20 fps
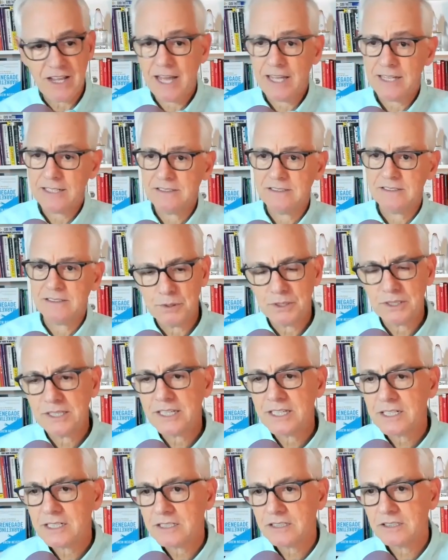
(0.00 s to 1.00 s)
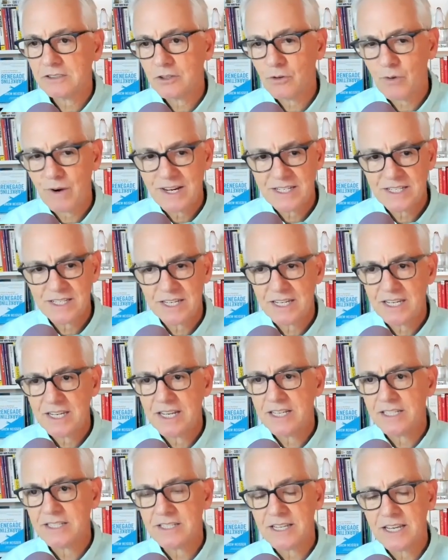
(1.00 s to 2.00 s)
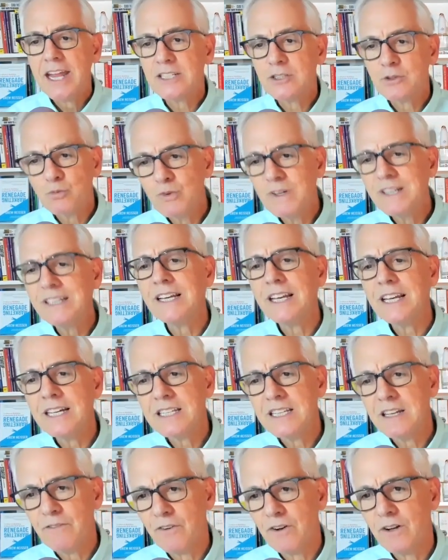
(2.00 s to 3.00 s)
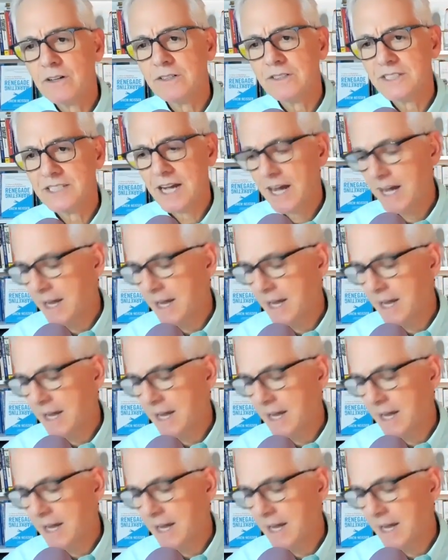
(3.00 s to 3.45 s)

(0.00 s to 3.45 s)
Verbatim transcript: got political craziness. It's really a difficult